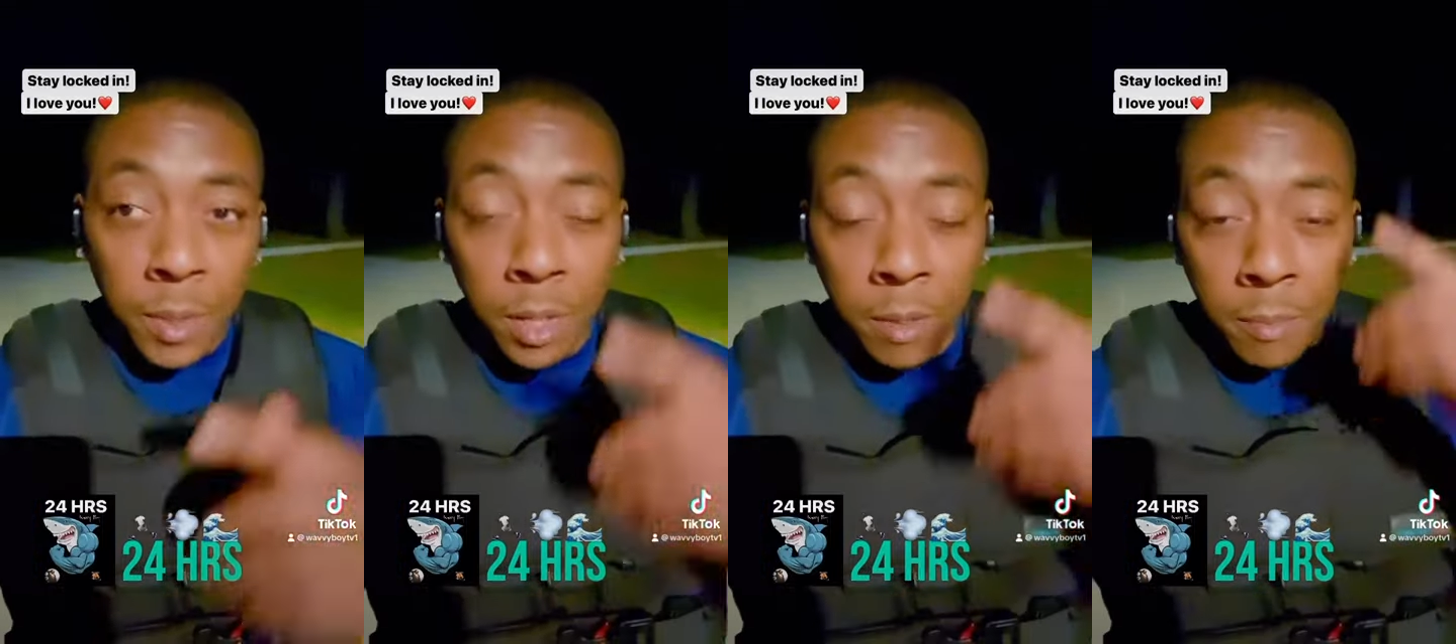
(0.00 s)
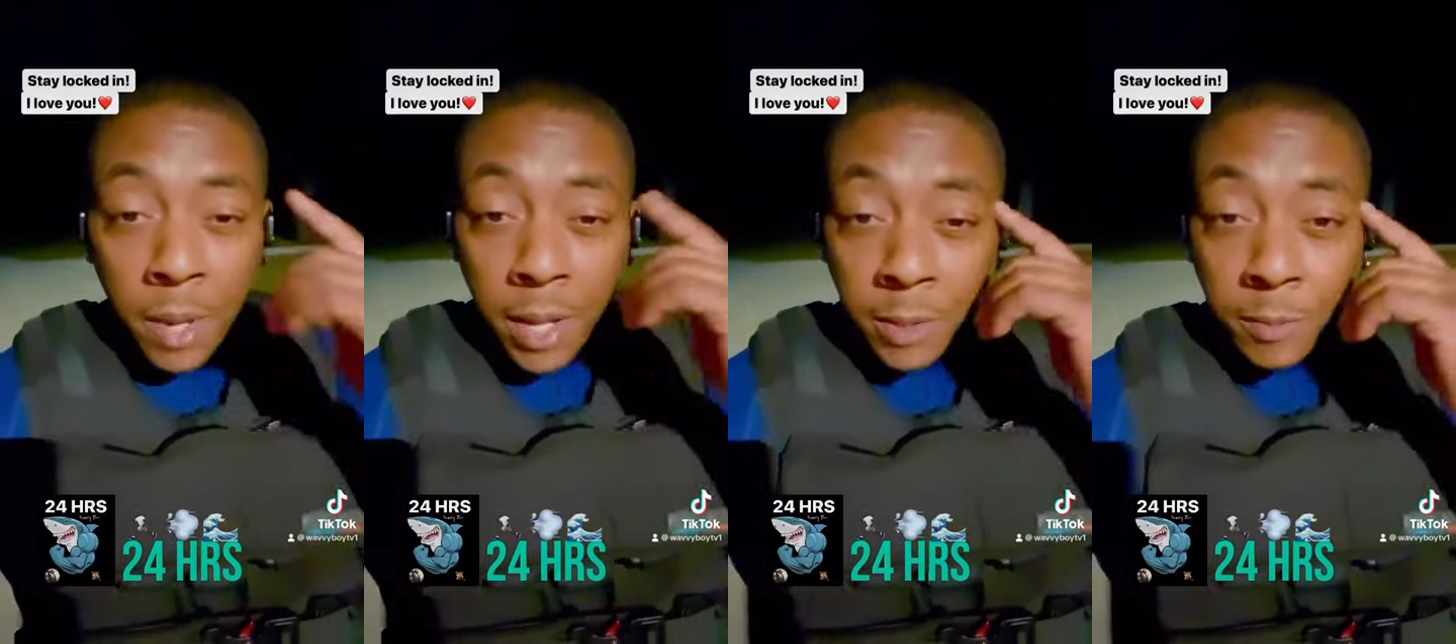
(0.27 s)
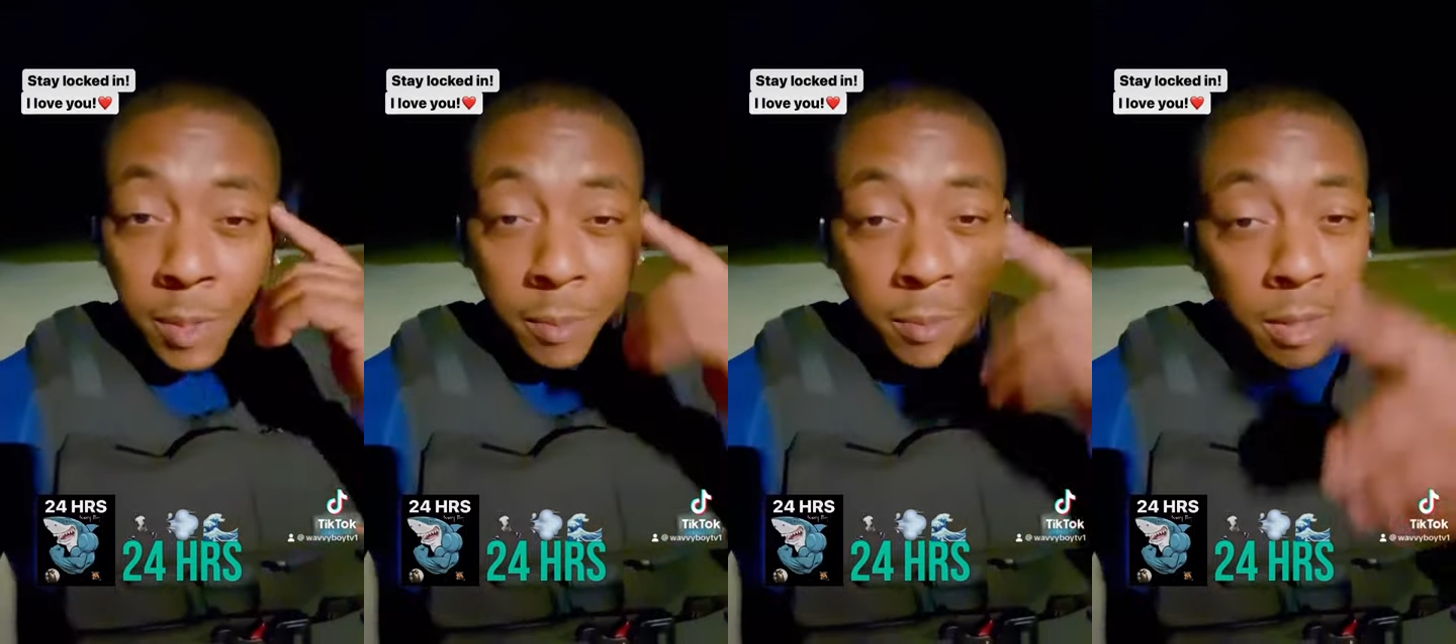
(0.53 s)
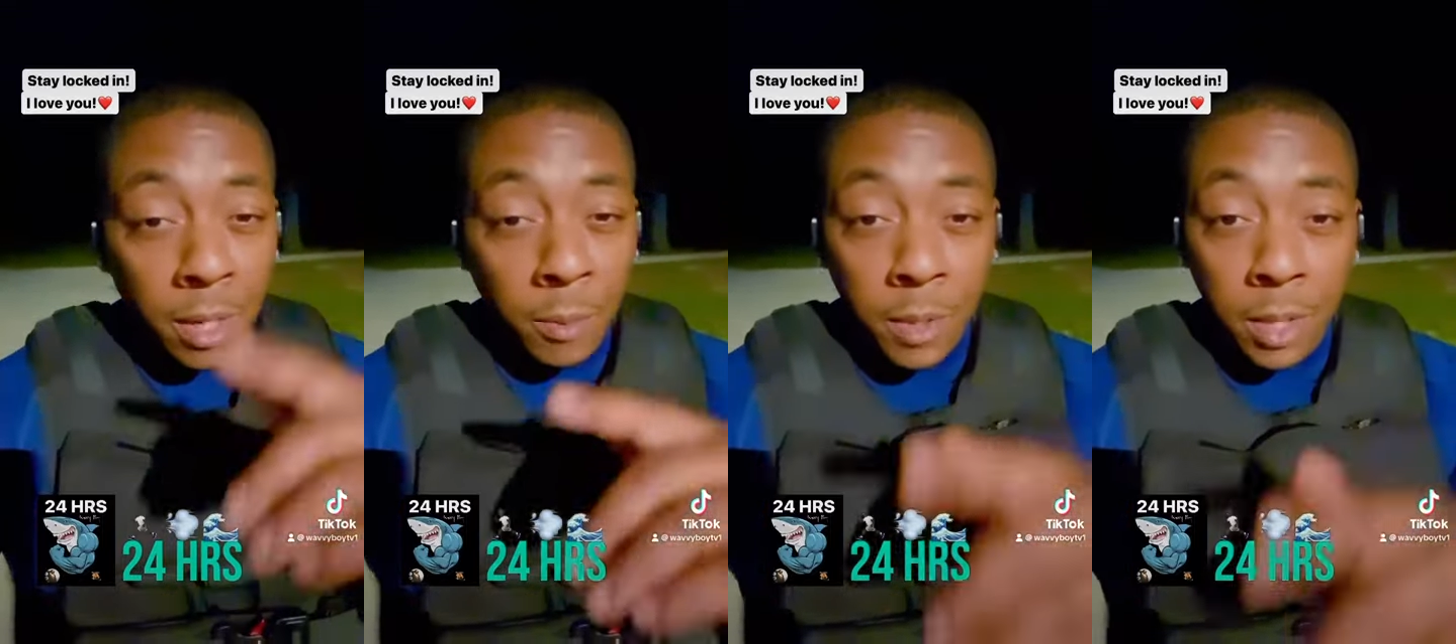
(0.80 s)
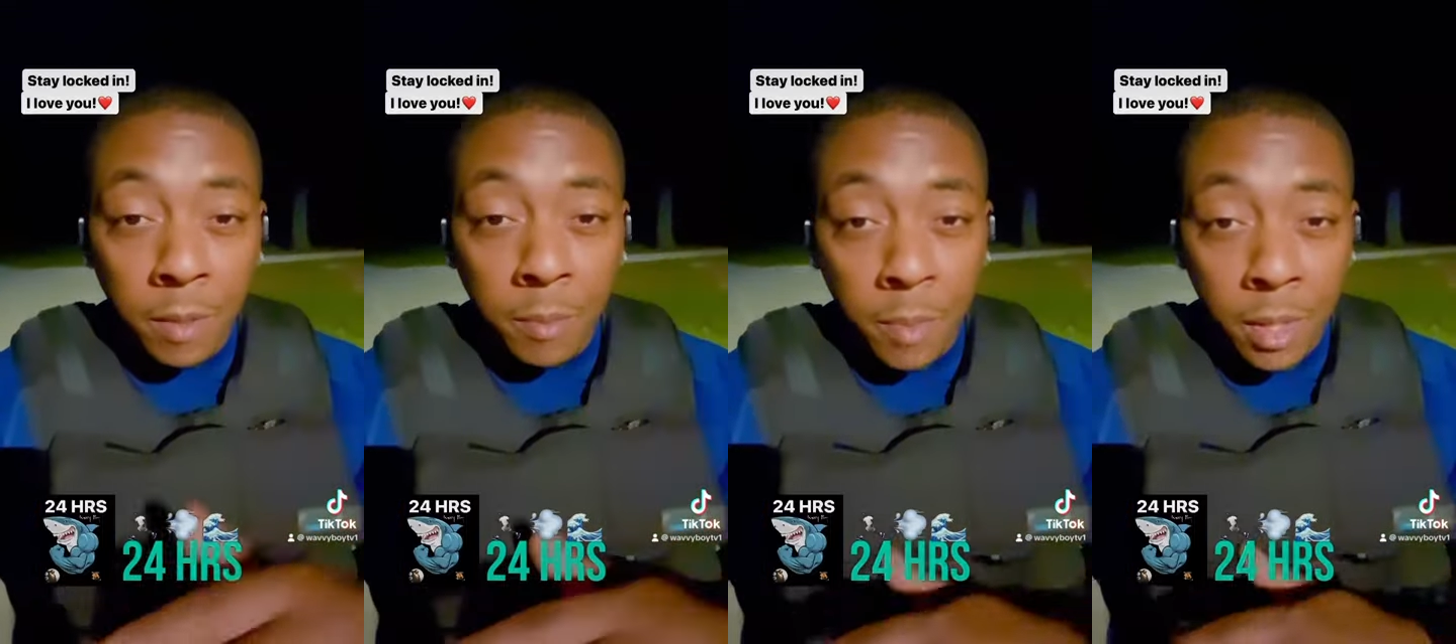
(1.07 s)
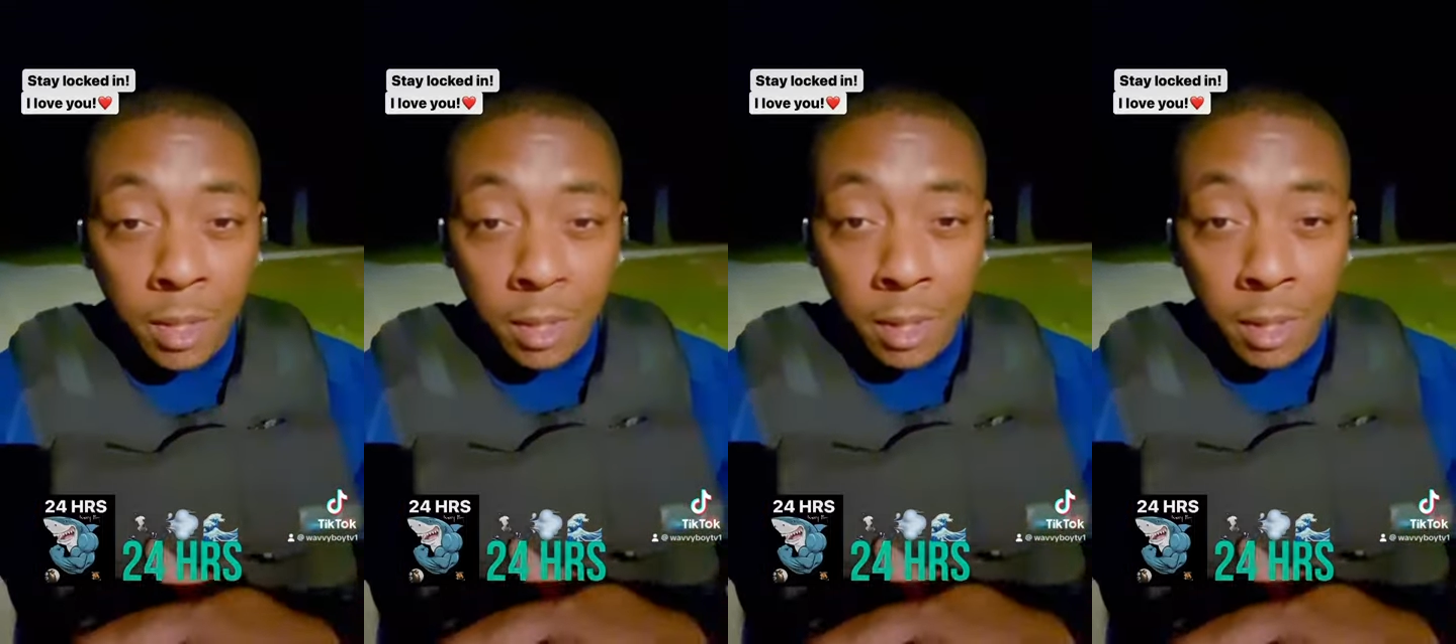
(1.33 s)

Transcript: be the best people that we can be.